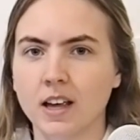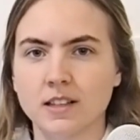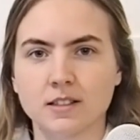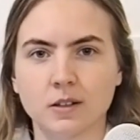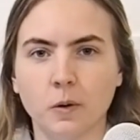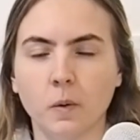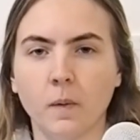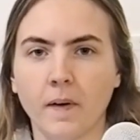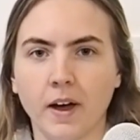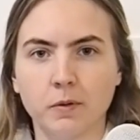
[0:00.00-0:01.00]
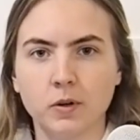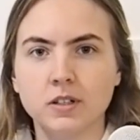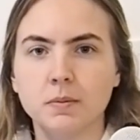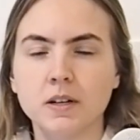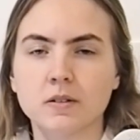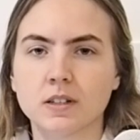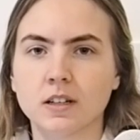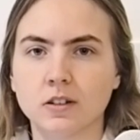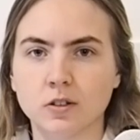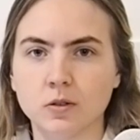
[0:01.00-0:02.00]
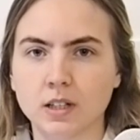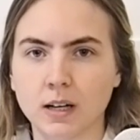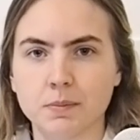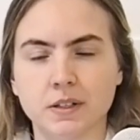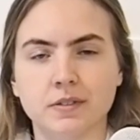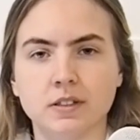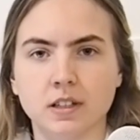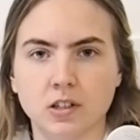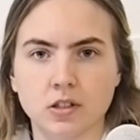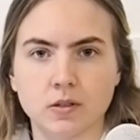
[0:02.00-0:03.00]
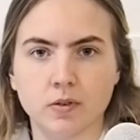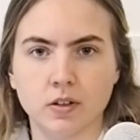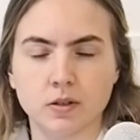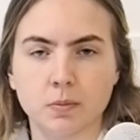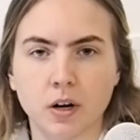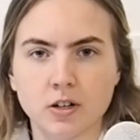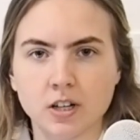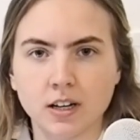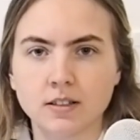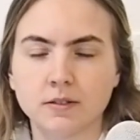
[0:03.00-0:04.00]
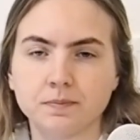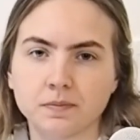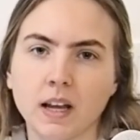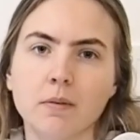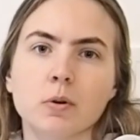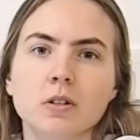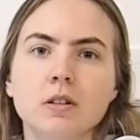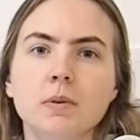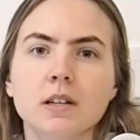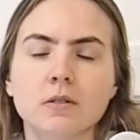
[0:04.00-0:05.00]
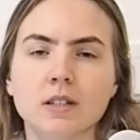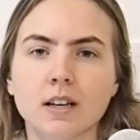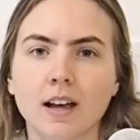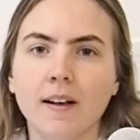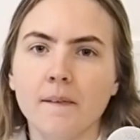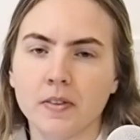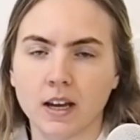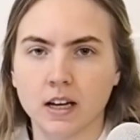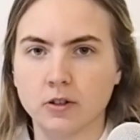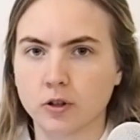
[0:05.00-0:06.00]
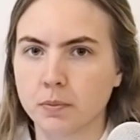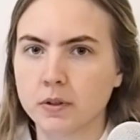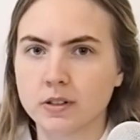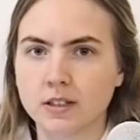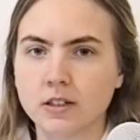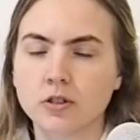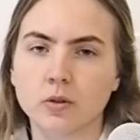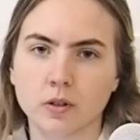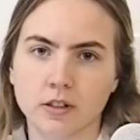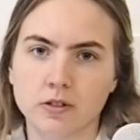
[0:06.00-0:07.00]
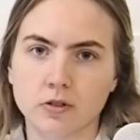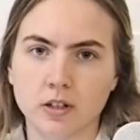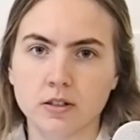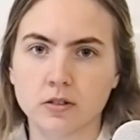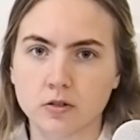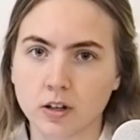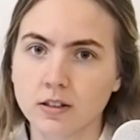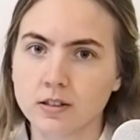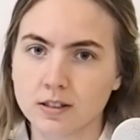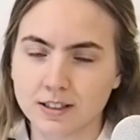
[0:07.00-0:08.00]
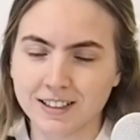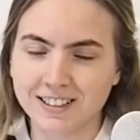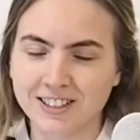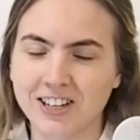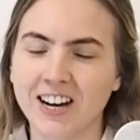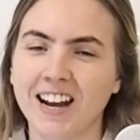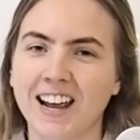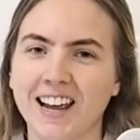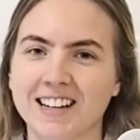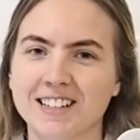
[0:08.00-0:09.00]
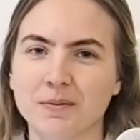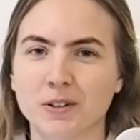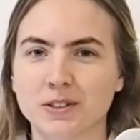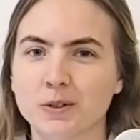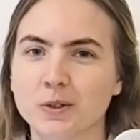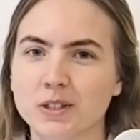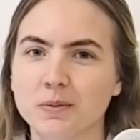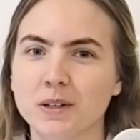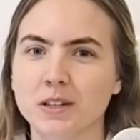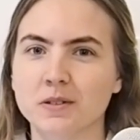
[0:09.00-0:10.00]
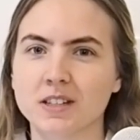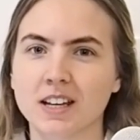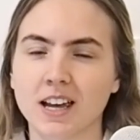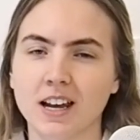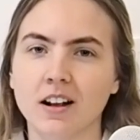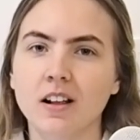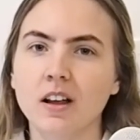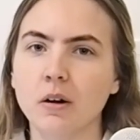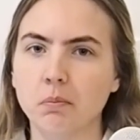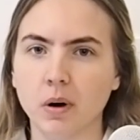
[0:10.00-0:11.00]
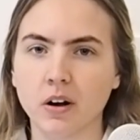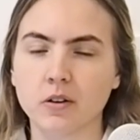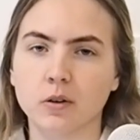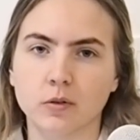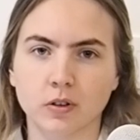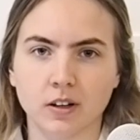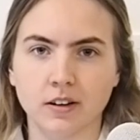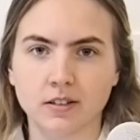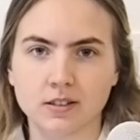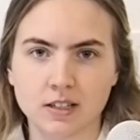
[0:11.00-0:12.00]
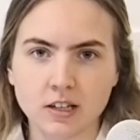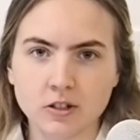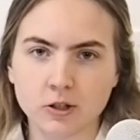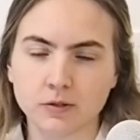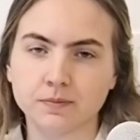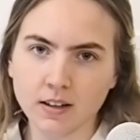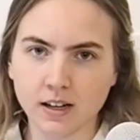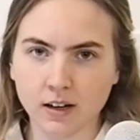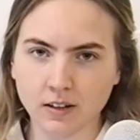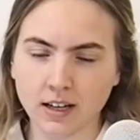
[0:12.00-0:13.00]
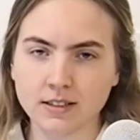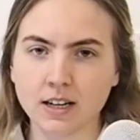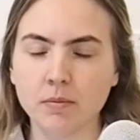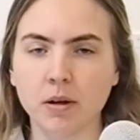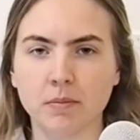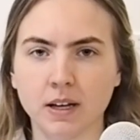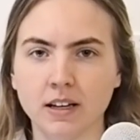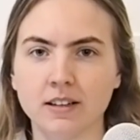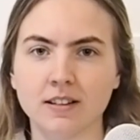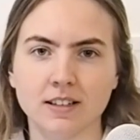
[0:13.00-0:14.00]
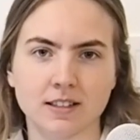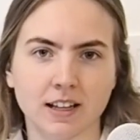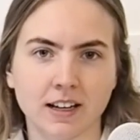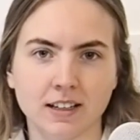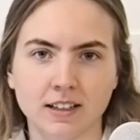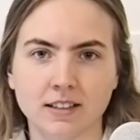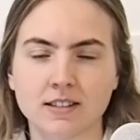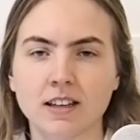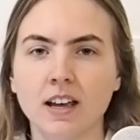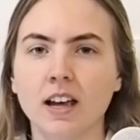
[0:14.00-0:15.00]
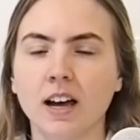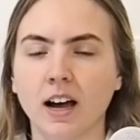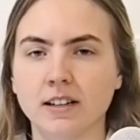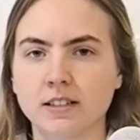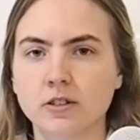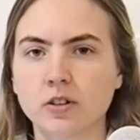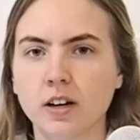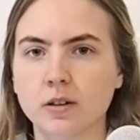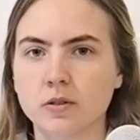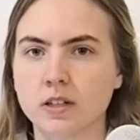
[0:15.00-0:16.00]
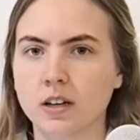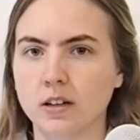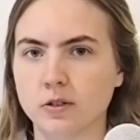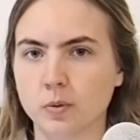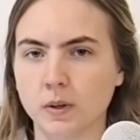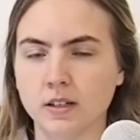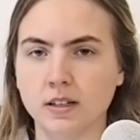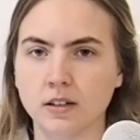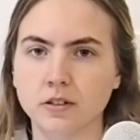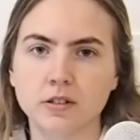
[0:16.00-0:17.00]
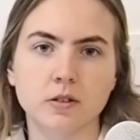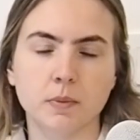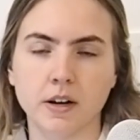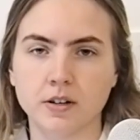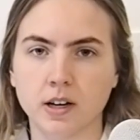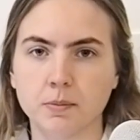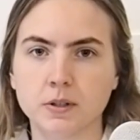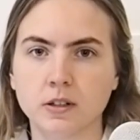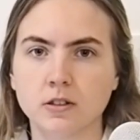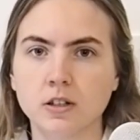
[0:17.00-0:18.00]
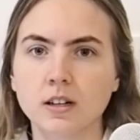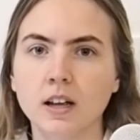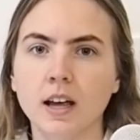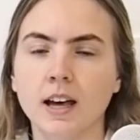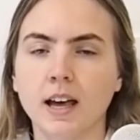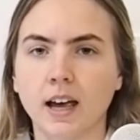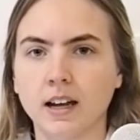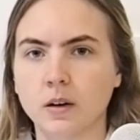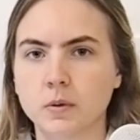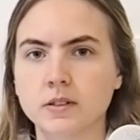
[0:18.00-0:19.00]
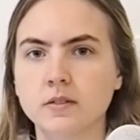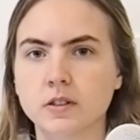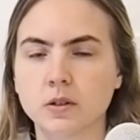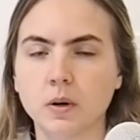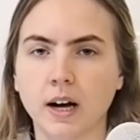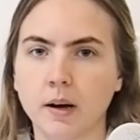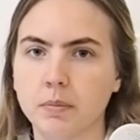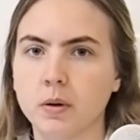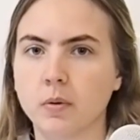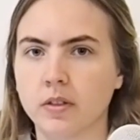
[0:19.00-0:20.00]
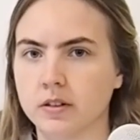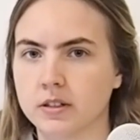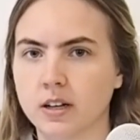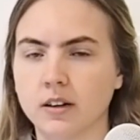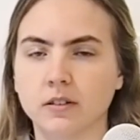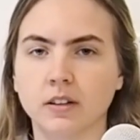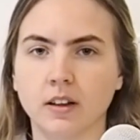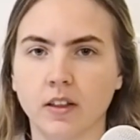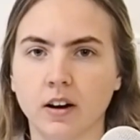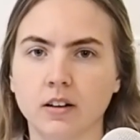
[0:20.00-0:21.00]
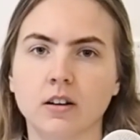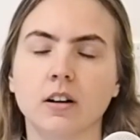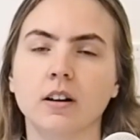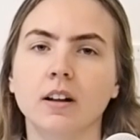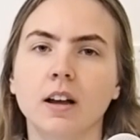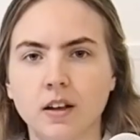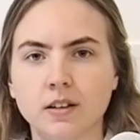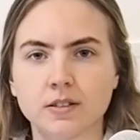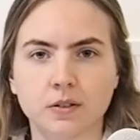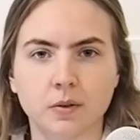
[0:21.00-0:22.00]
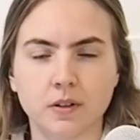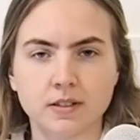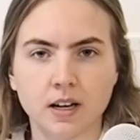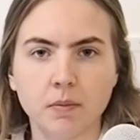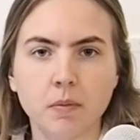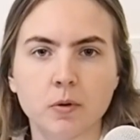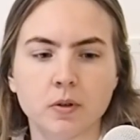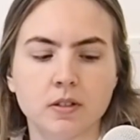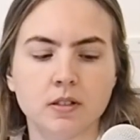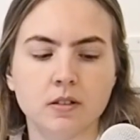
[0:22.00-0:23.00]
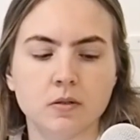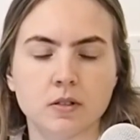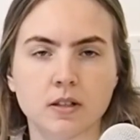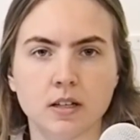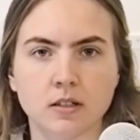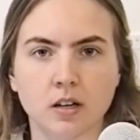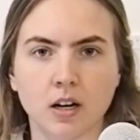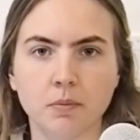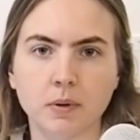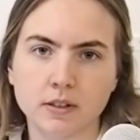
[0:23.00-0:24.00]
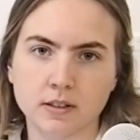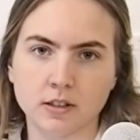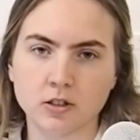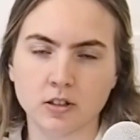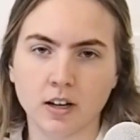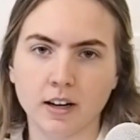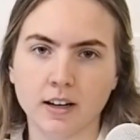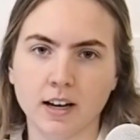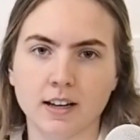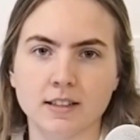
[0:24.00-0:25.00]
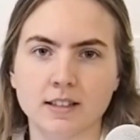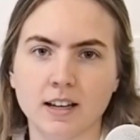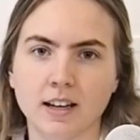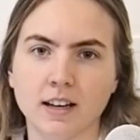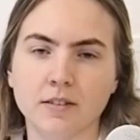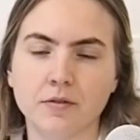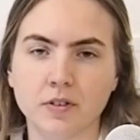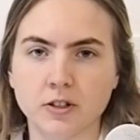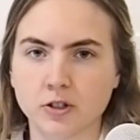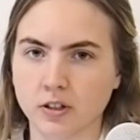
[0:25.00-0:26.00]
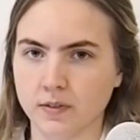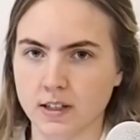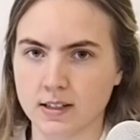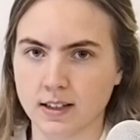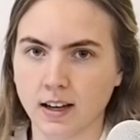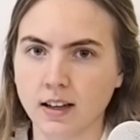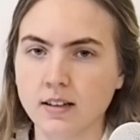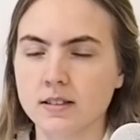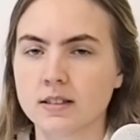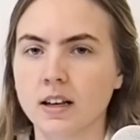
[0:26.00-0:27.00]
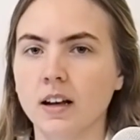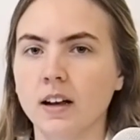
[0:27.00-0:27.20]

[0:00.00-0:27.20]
So I'm going to be using two types of stitches for this project. I'm going to be using a triple stitch or a straight stretch stitch, and I'm also going to be using a mock overlock stitch. Now, last time I made these leggings, I did try using a twin needle to do my top stitching, and I wasn't so happy with the tunneling that I got. So this time I'm going to use the top stitch line as a feature of these leggings.